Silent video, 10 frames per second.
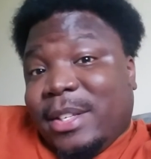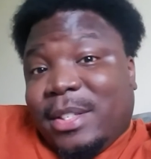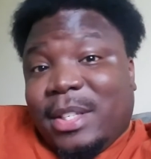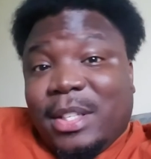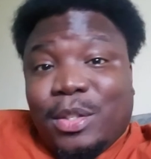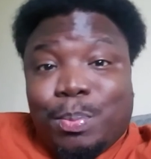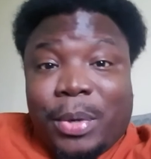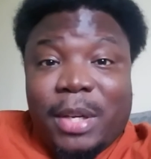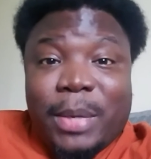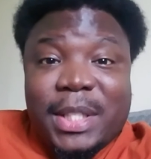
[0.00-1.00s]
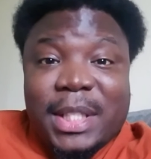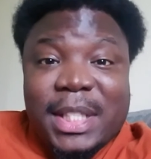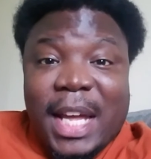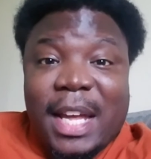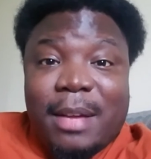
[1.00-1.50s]
he's pretty much the
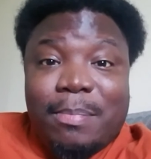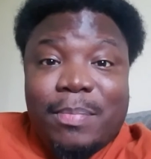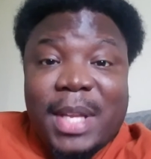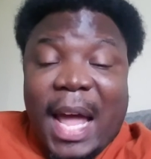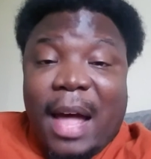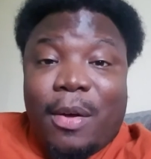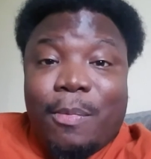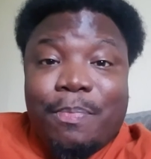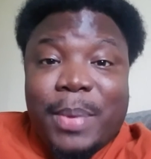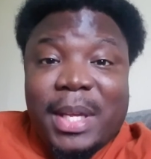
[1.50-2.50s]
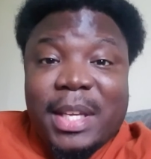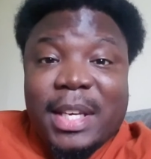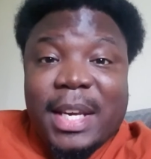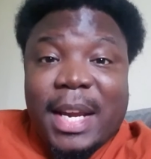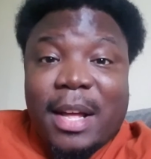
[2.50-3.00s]
same now
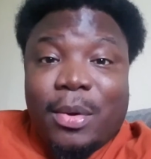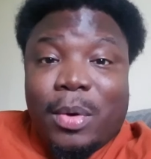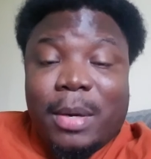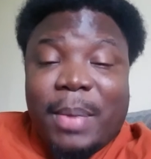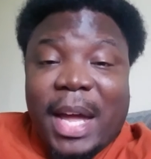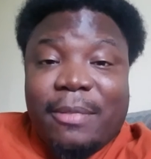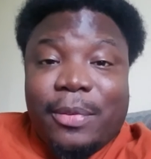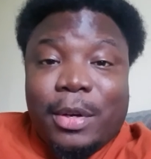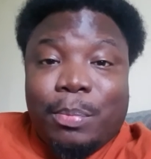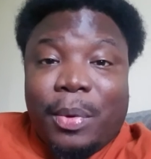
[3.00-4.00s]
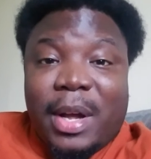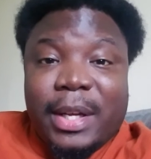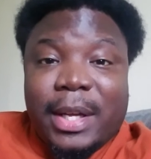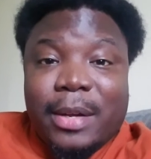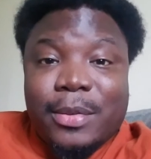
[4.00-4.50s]
being a quarterback for the
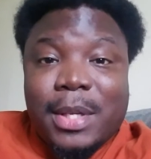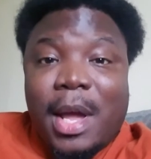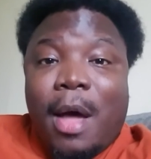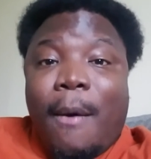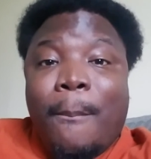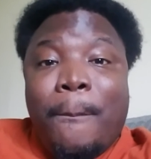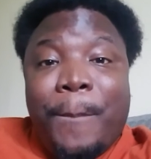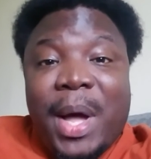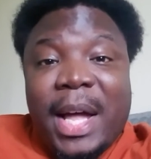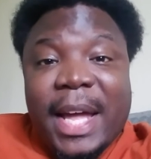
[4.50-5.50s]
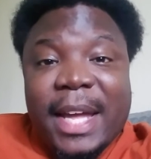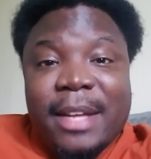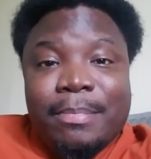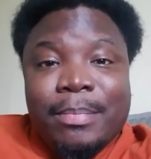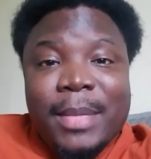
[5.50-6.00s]
Broncos.
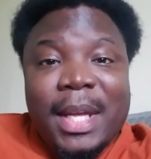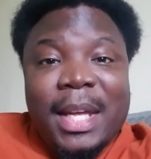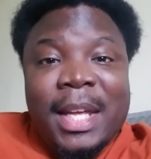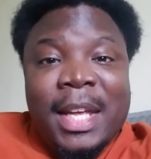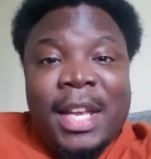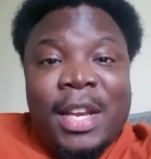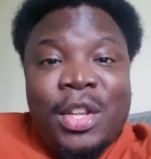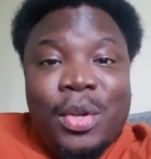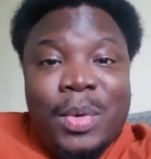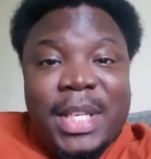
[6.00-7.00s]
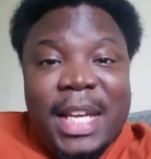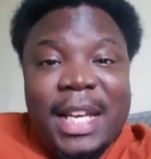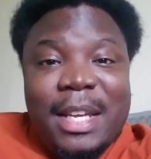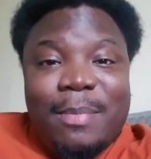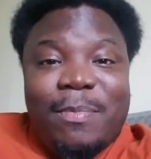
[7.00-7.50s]
But you
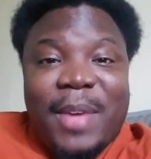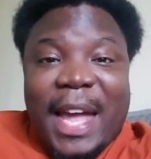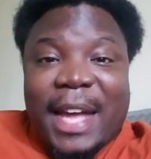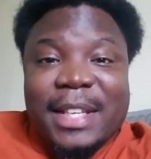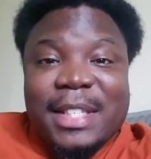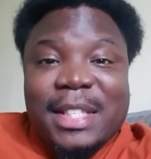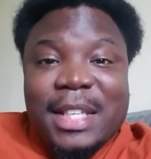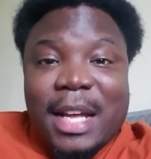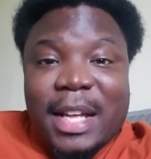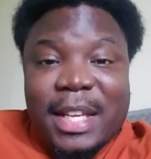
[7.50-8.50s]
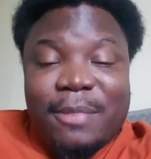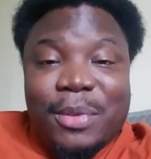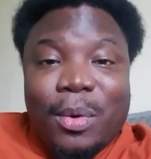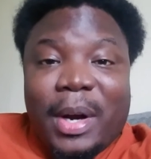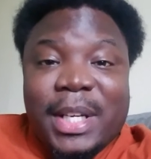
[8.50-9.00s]
did invest, if
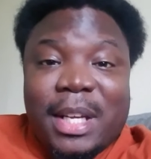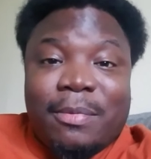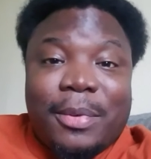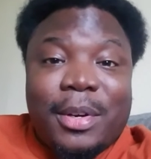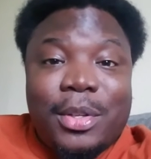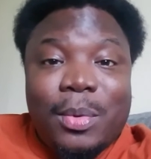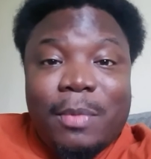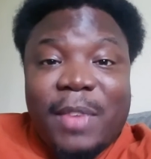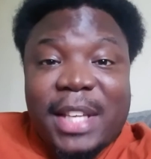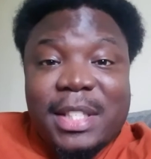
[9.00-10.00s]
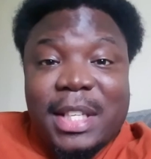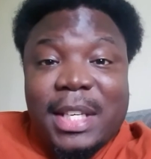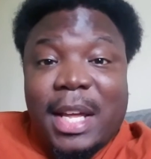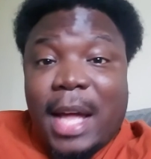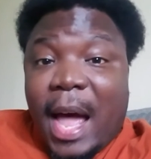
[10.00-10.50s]
you are Denver, you invested
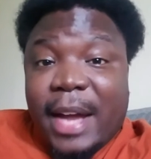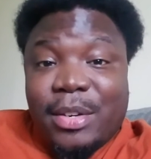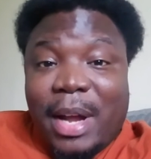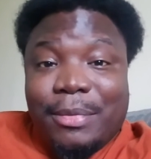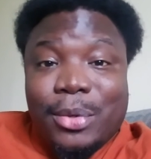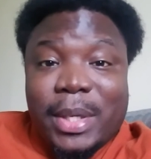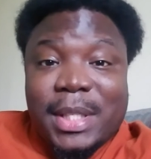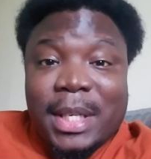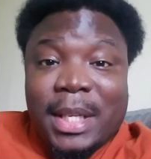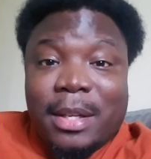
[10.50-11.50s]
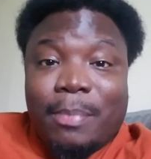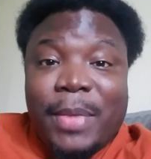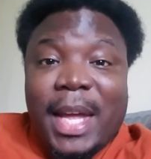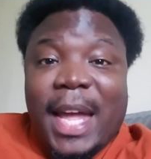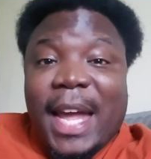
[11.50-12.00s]
a high draft choice in him.
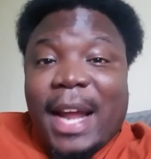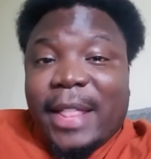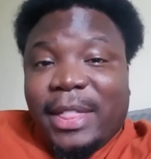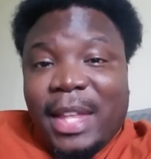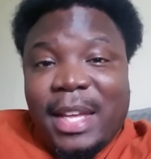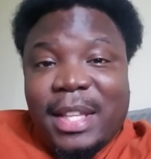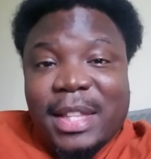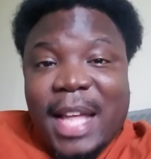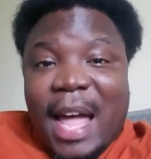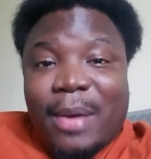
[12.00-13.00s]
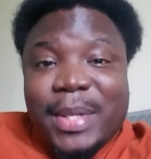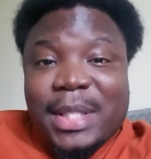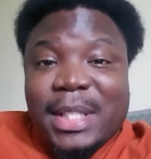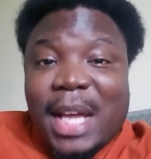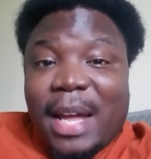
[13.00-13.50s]
And I think now is
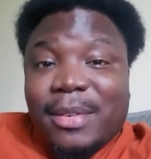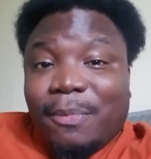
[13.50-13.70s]
the time to